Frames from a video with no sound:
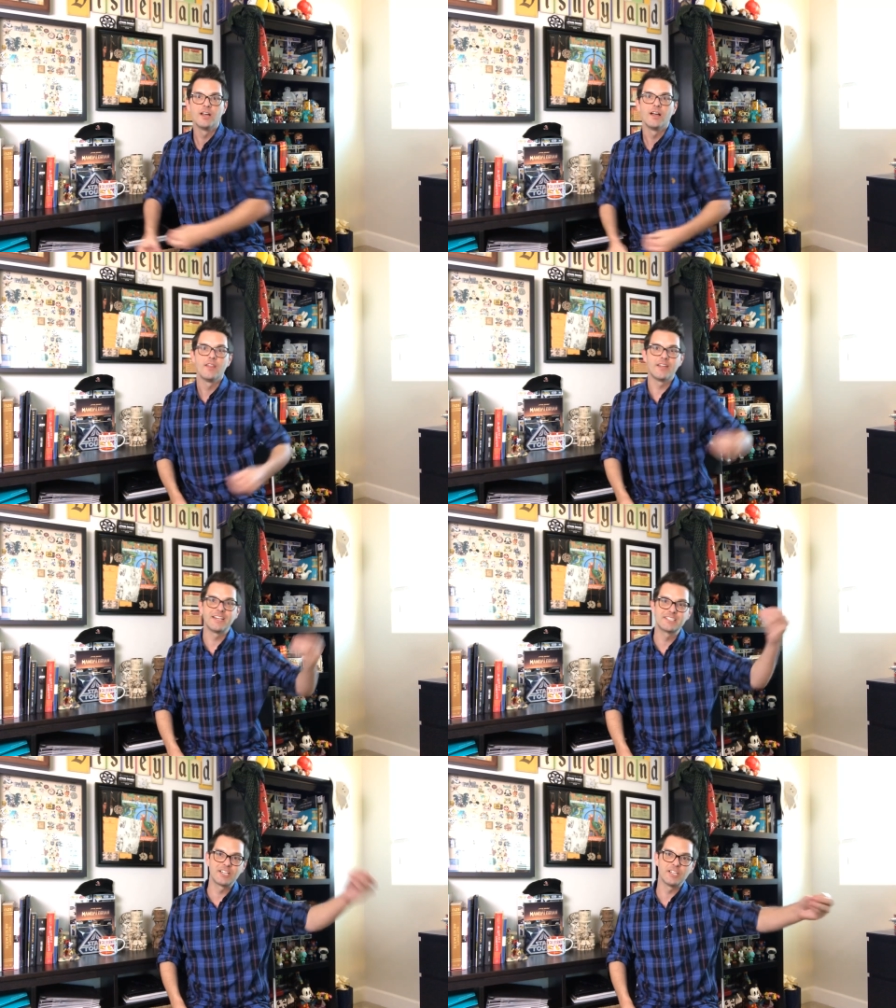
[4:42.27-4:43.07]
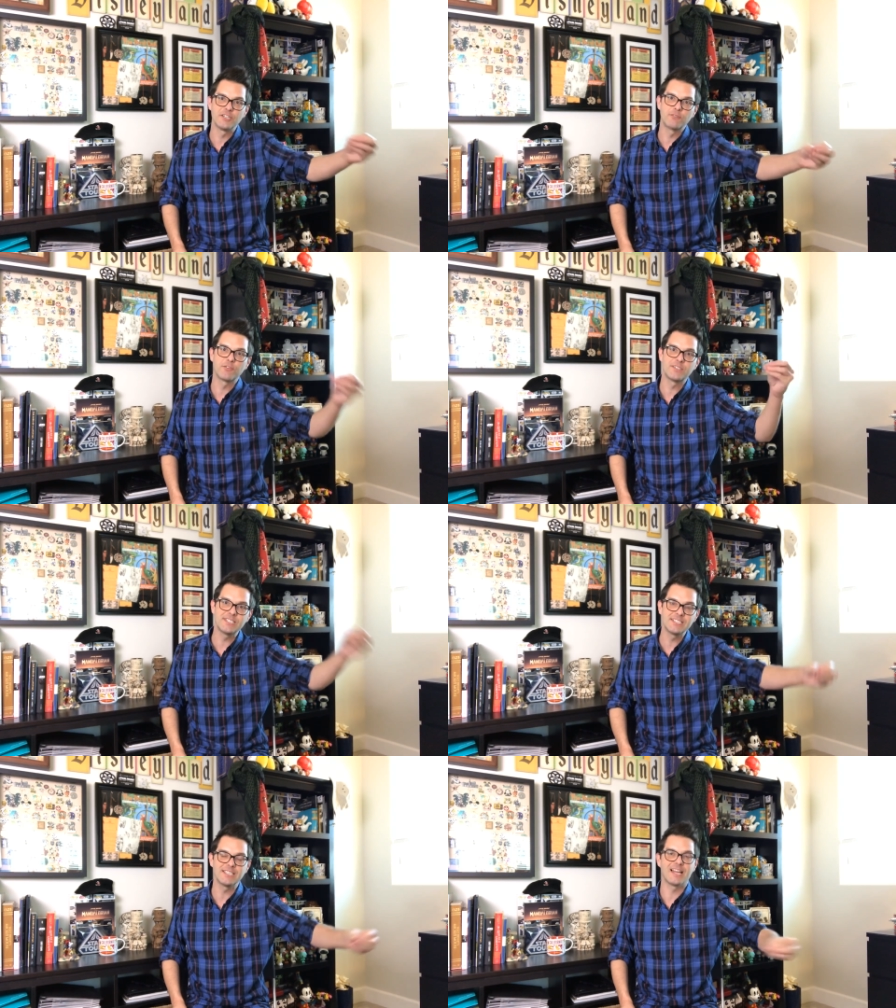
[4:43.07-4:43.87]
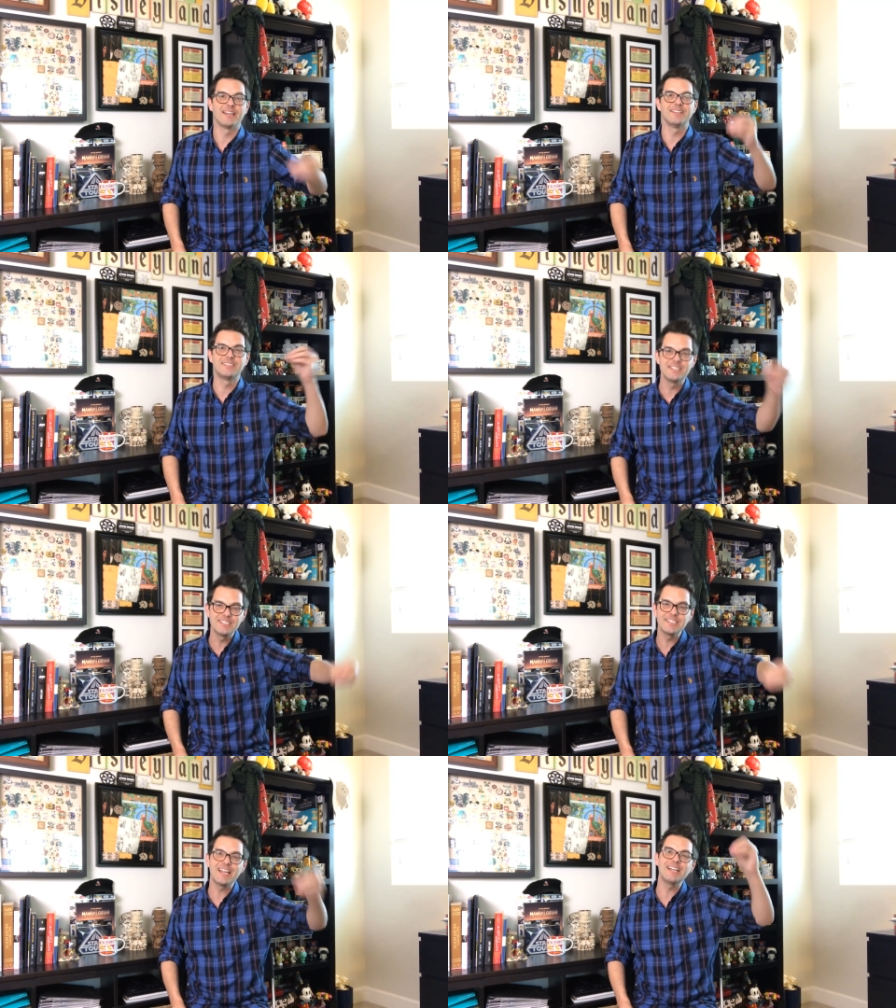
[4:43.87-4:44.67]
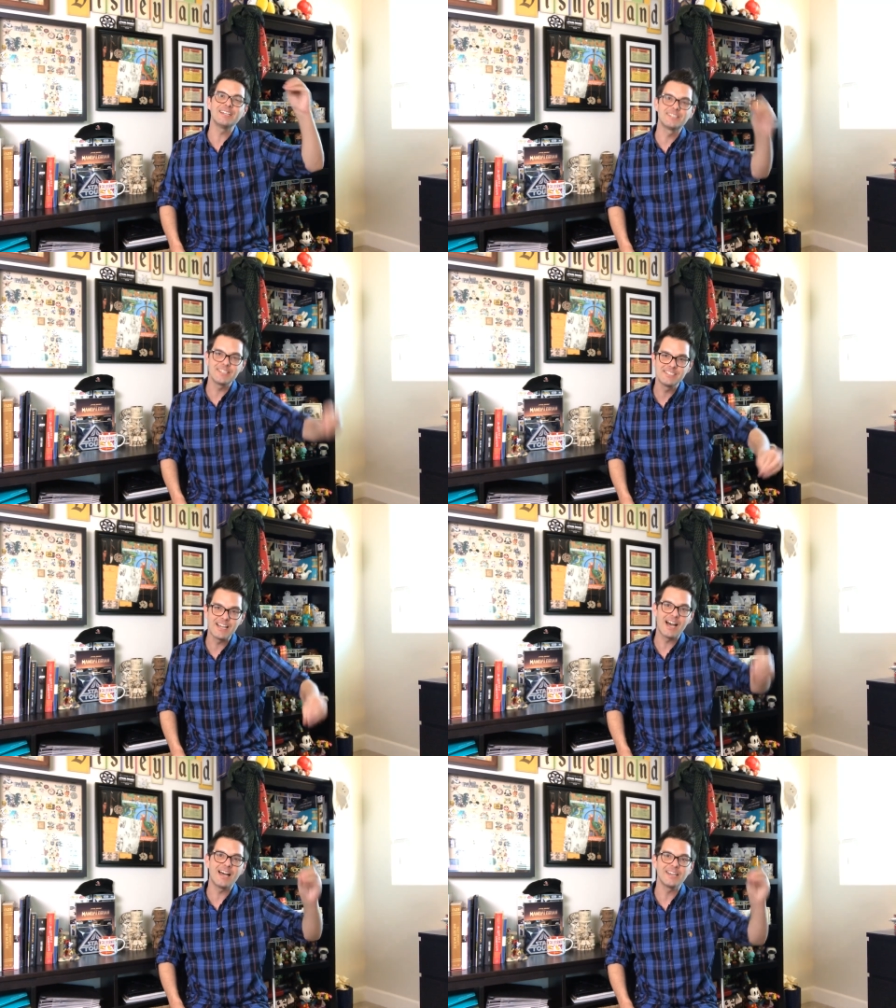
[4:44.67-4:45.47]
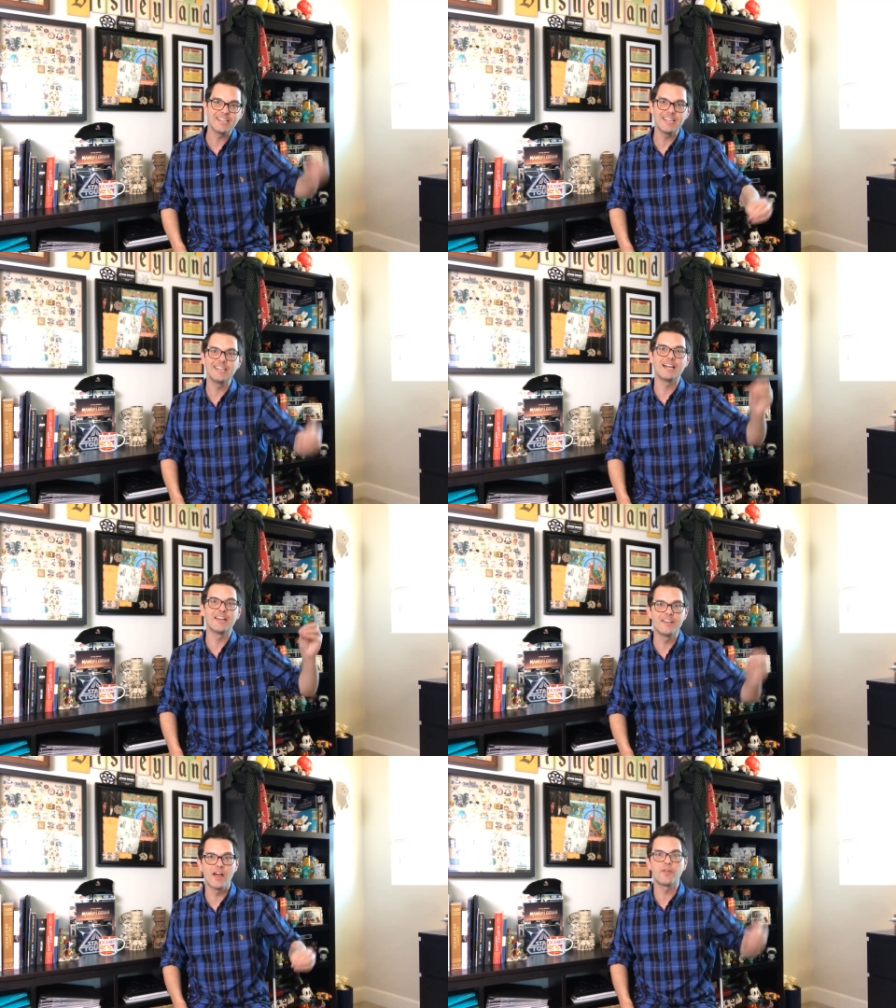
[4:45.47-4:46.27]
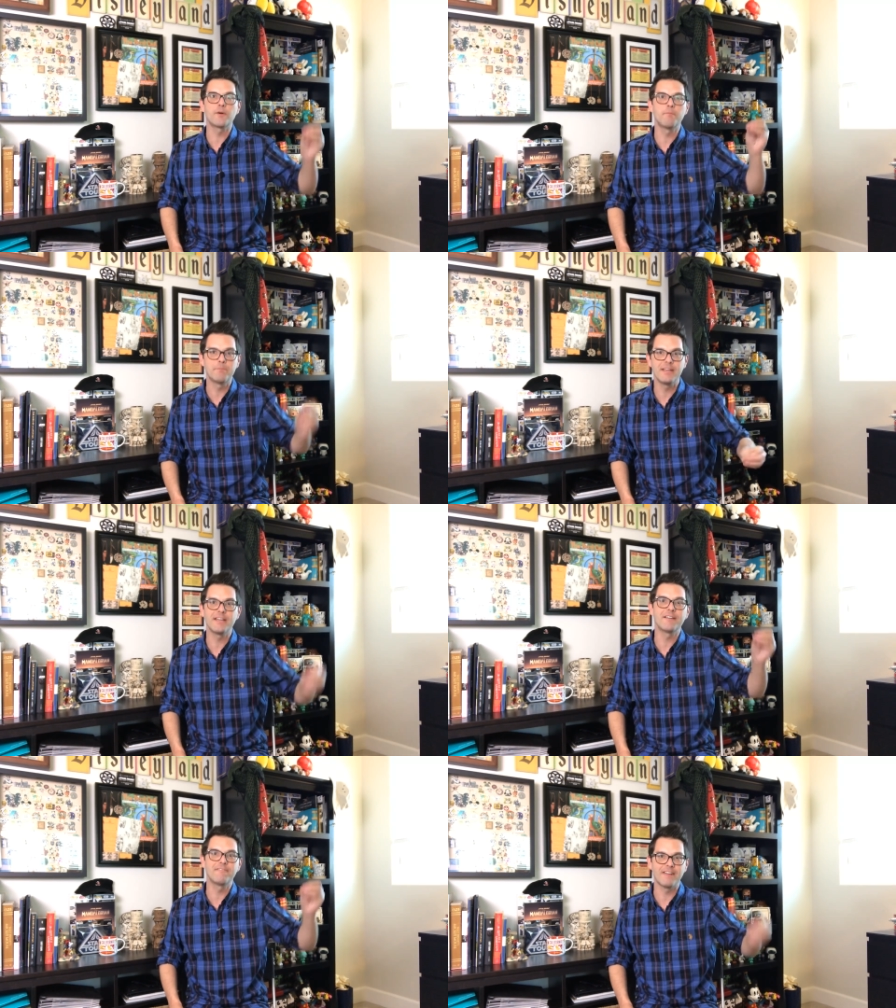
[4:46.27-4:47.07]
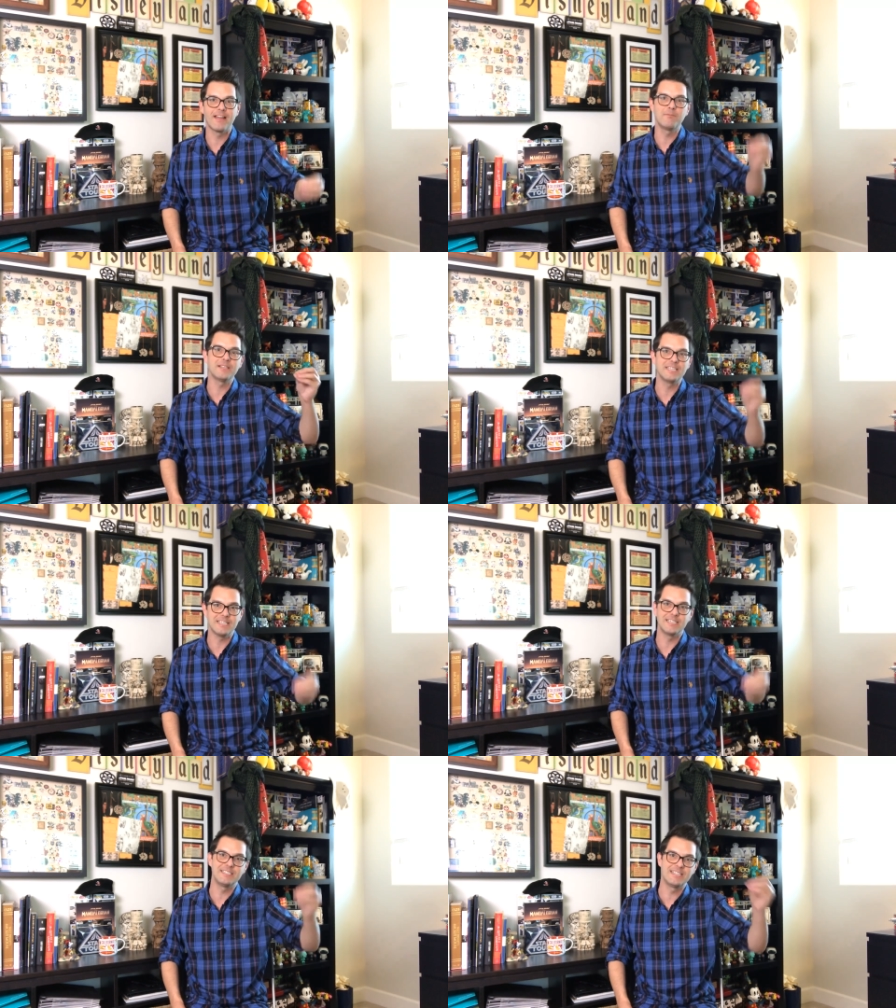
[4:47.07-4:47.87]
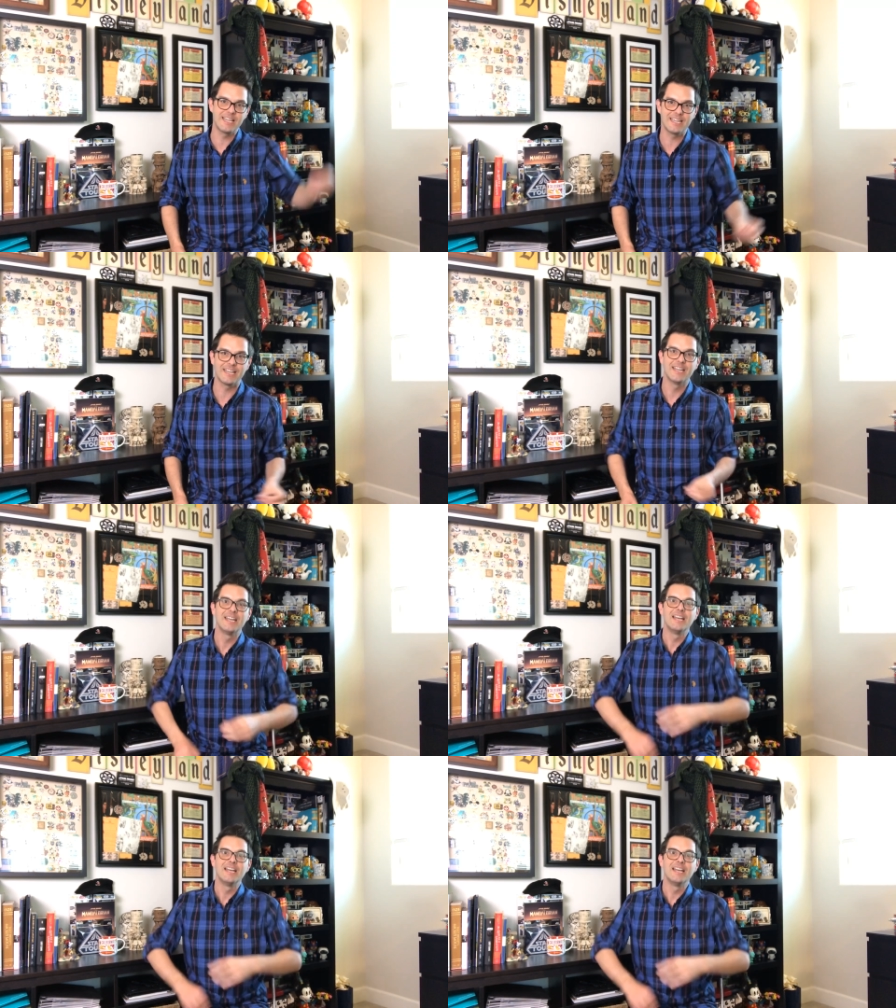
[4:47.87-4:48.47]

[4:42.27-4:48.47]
than it's going to do for Disneyland. Disneyland does not need another big family e ticket.